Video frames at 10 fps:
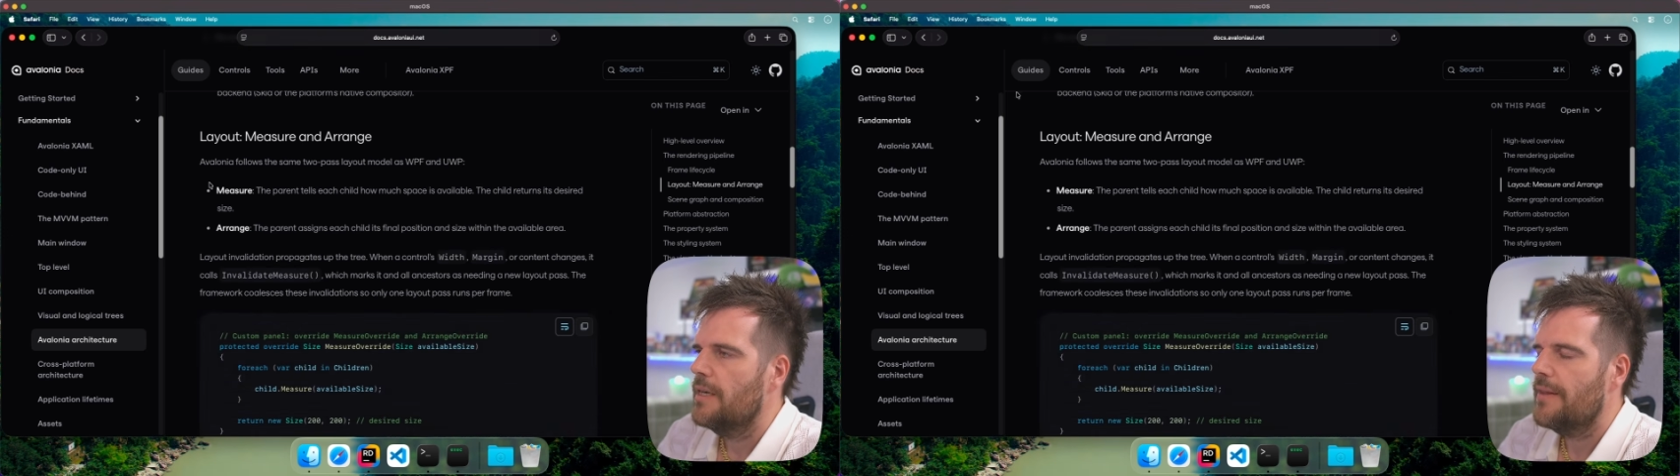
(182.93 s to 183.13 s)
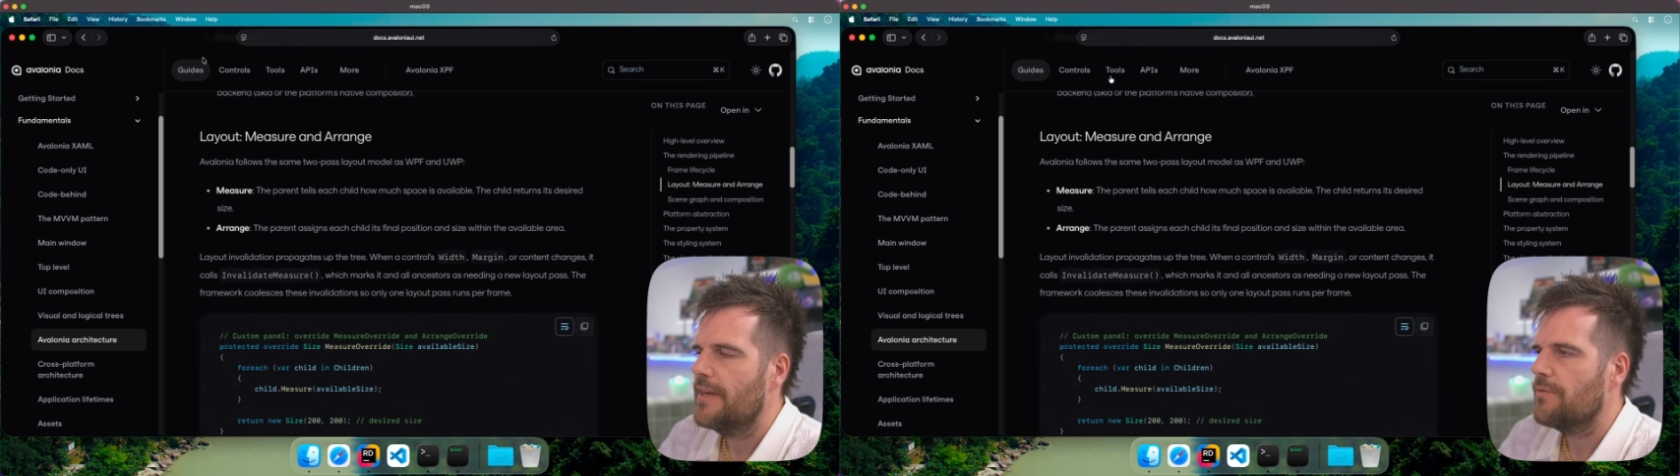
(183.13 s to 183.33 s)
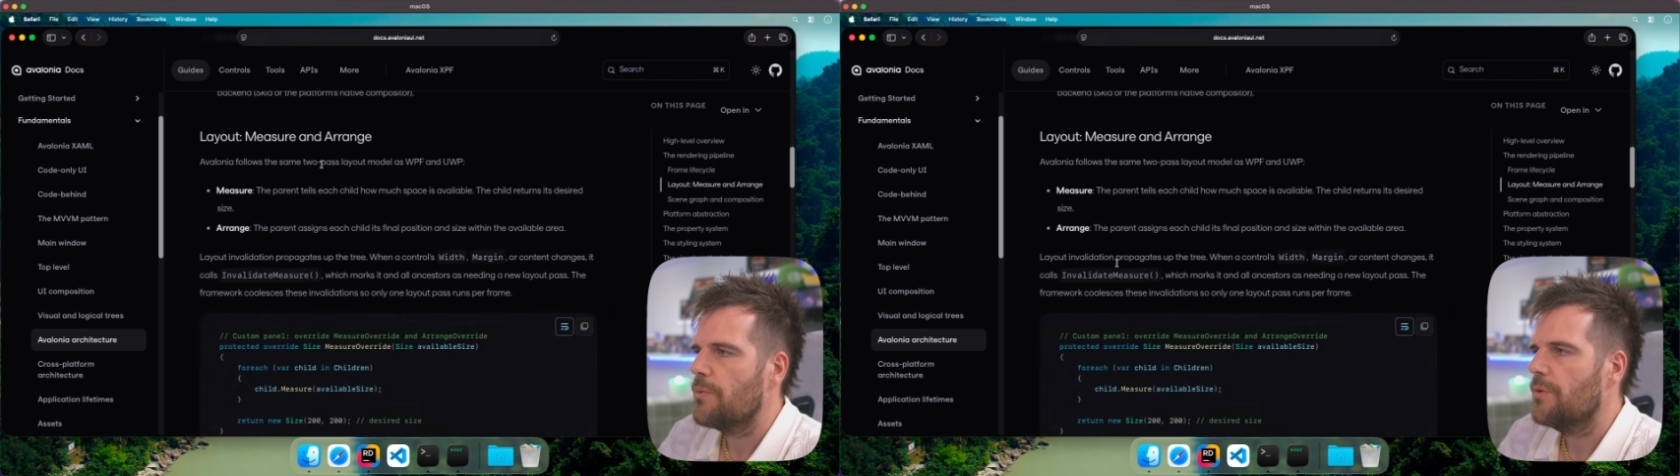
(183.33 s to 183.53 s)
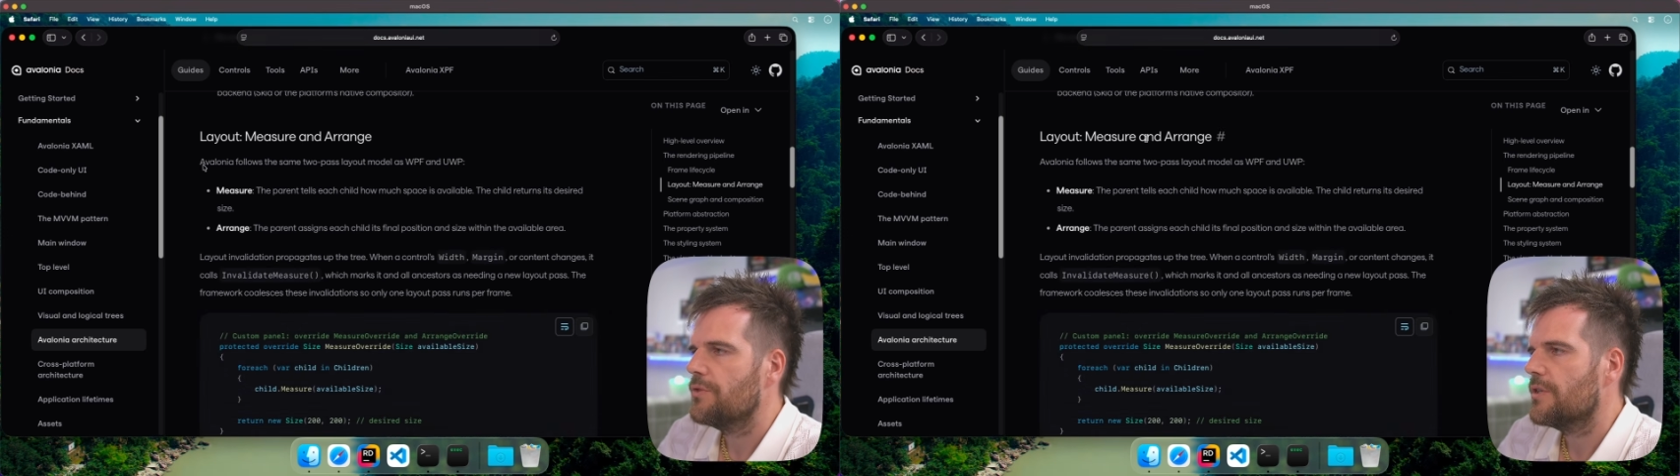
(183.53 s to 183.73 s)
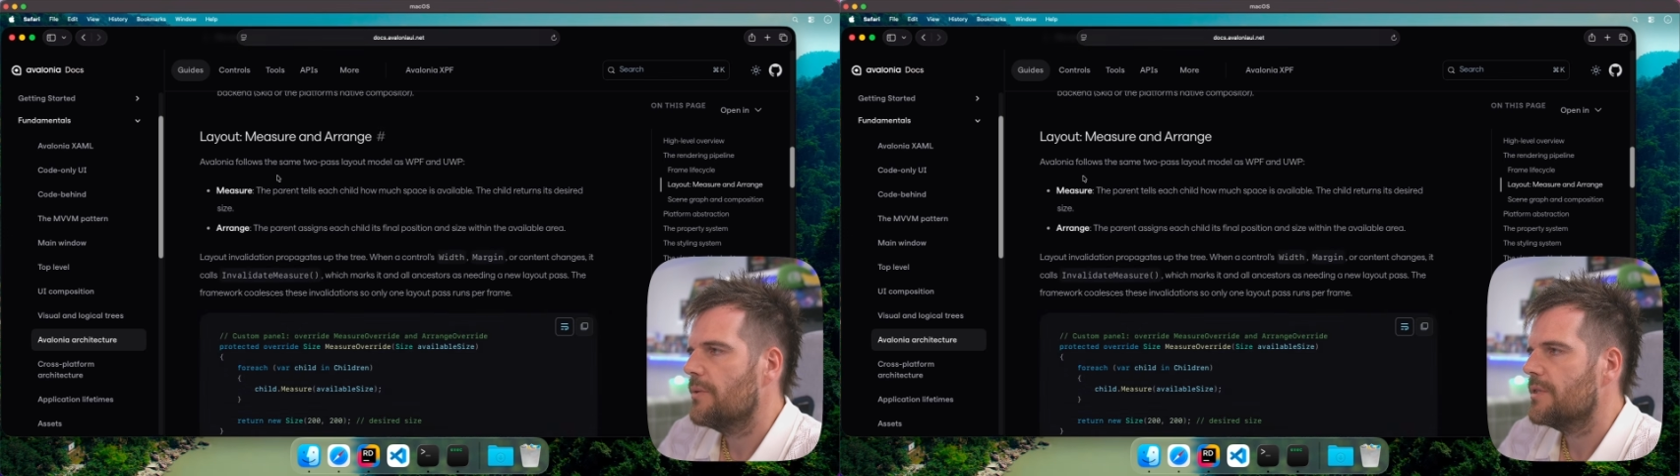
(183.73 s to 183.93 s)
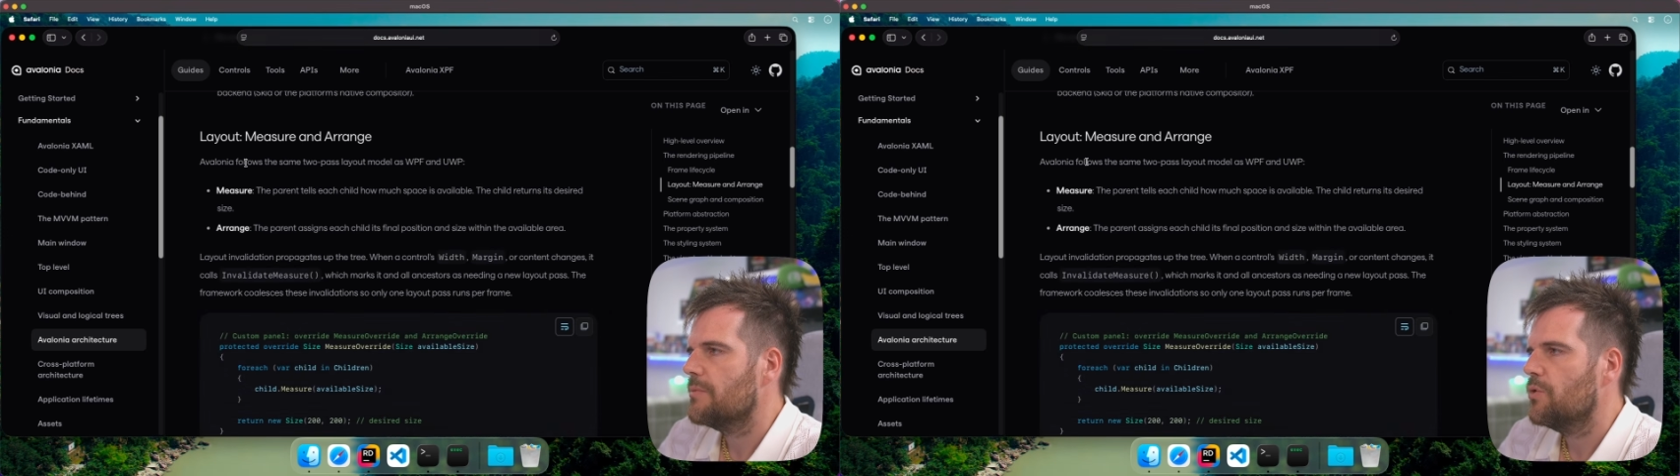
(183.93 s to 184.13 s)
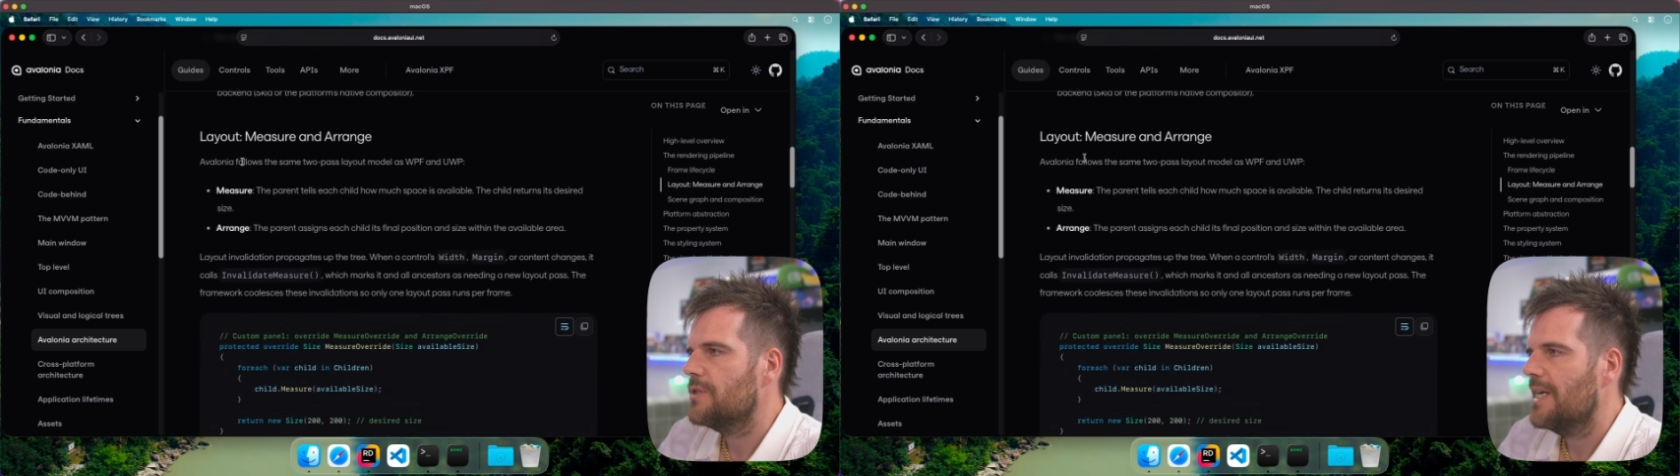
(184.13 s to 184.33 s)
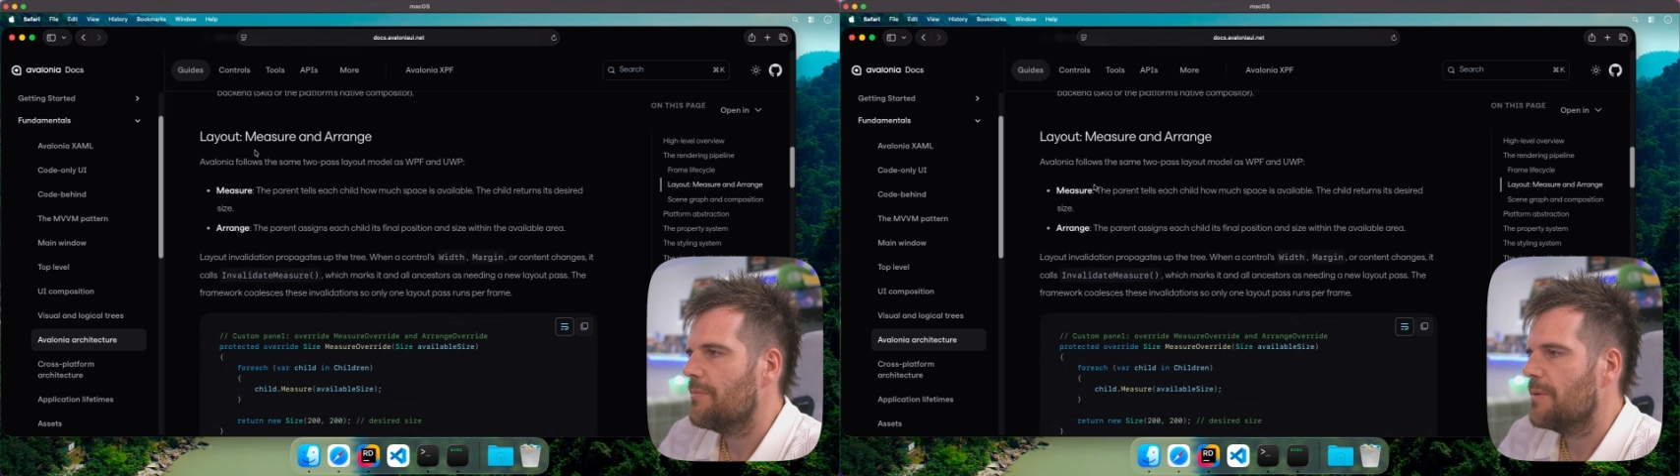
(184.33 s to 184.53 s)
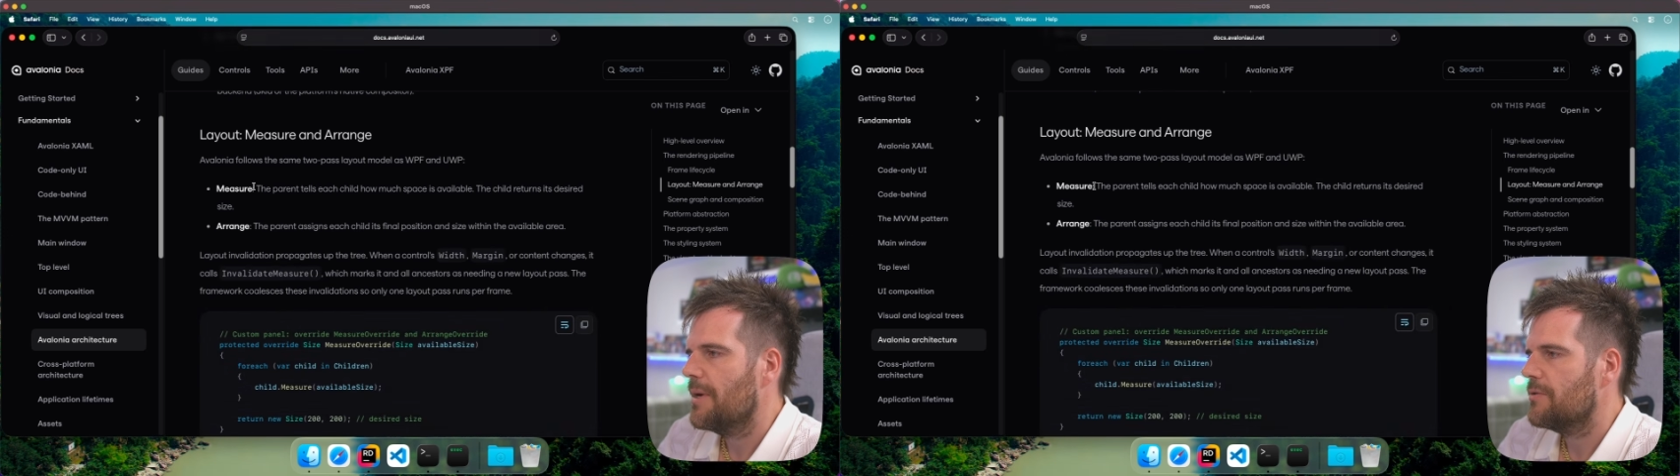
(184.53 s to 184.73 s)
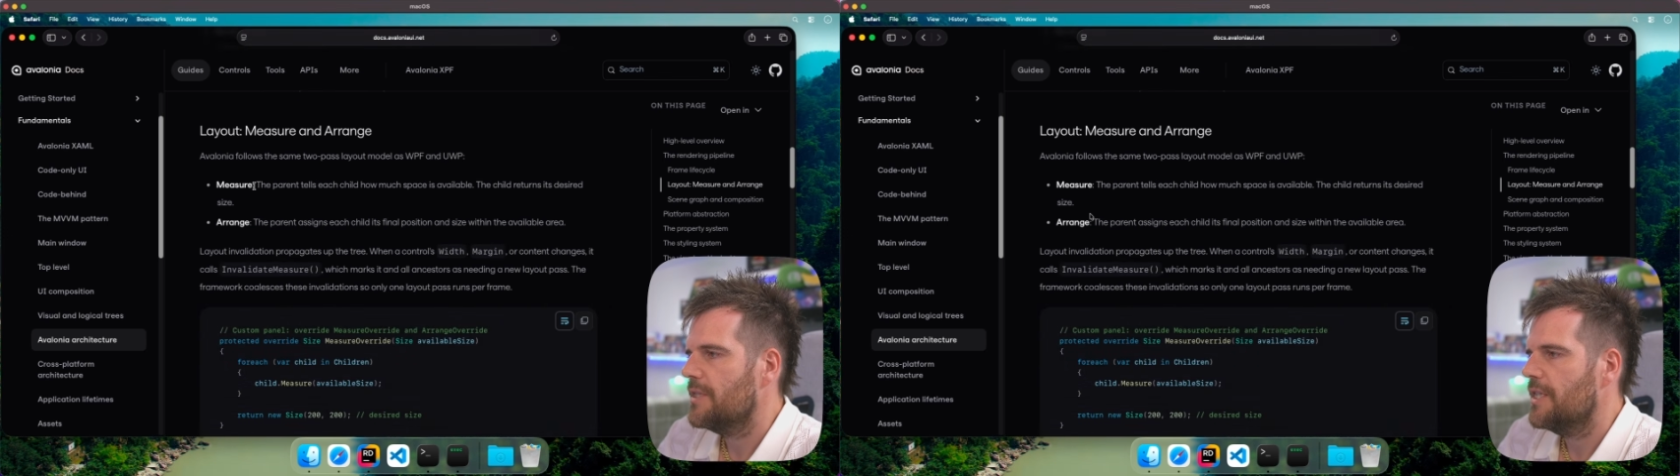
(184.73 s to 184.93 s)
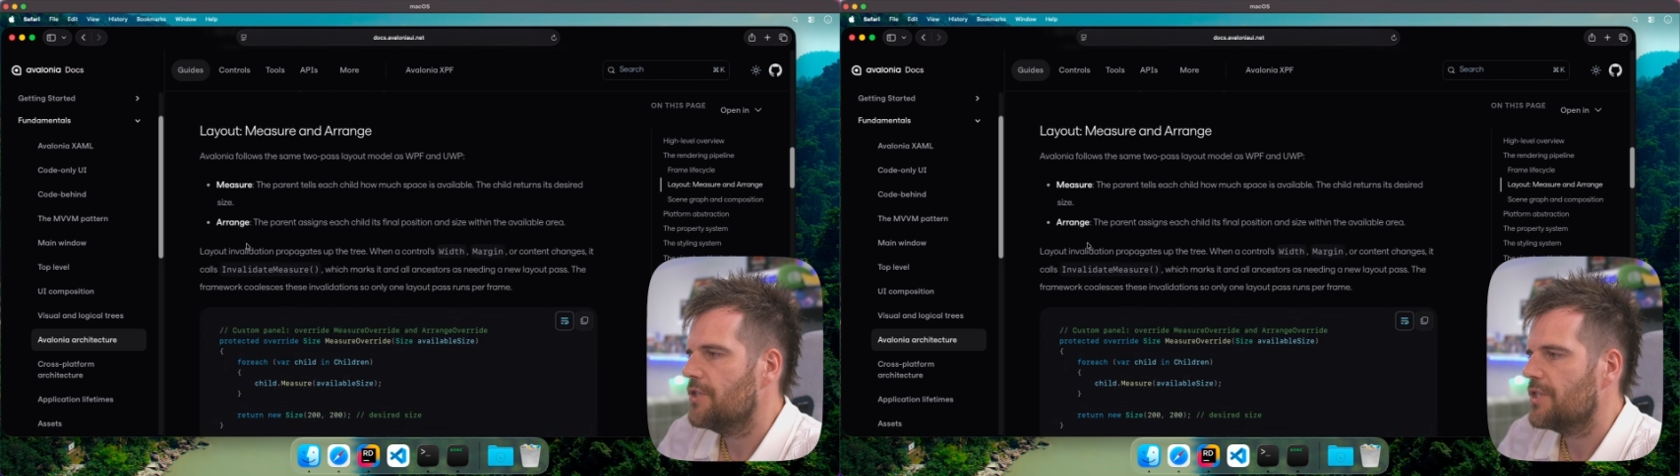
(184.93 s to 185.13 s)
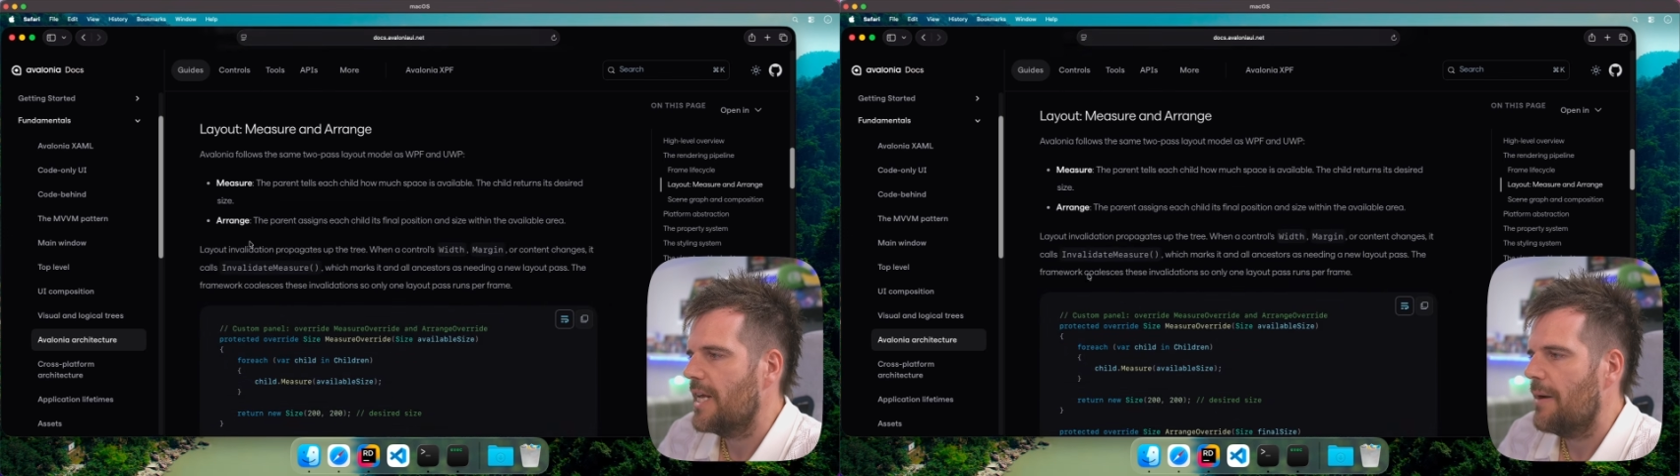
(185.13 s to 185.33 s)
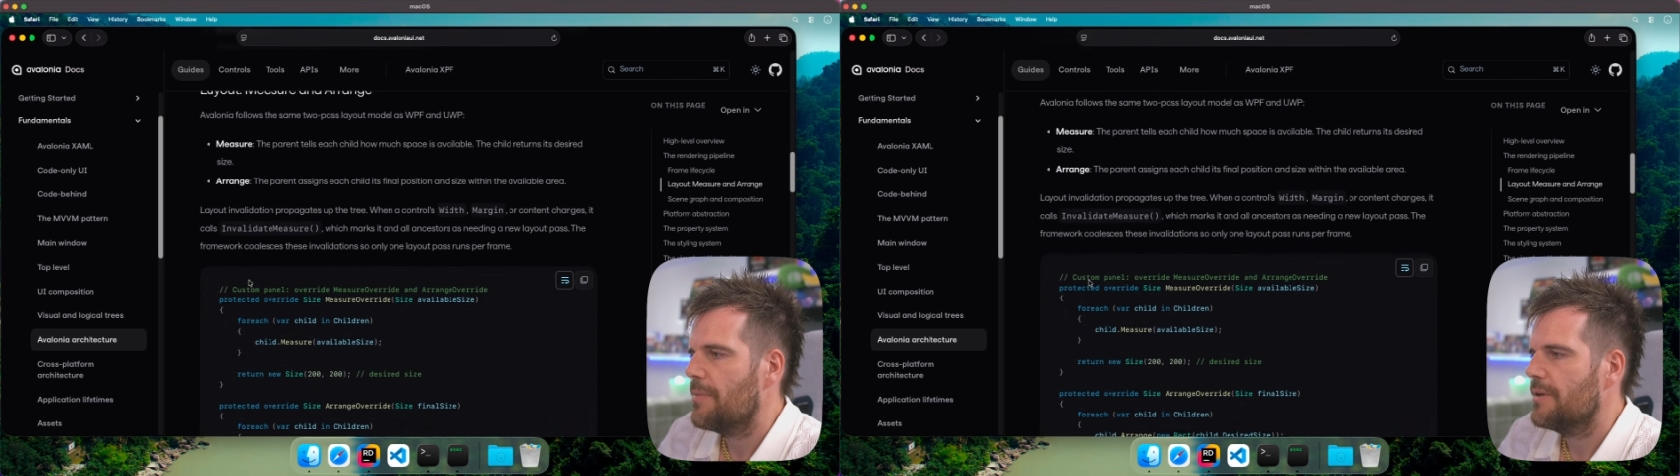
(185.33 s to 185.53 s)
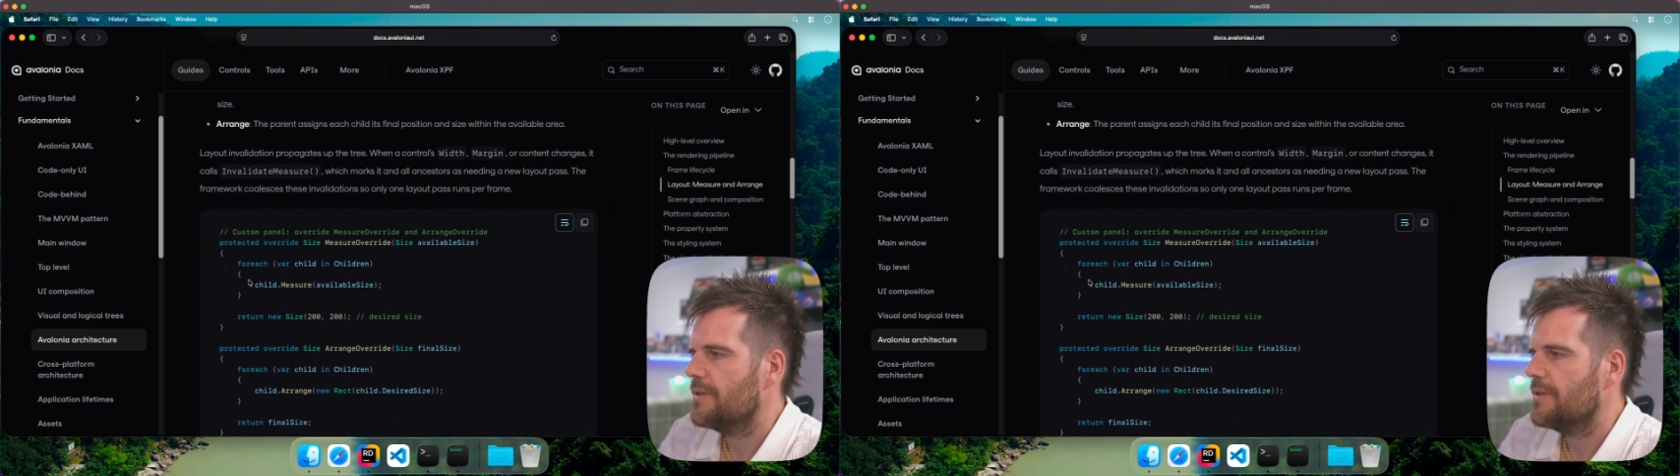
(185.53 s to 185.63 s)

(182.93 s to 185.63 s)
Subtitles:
And then if we want to go into more depth about each step,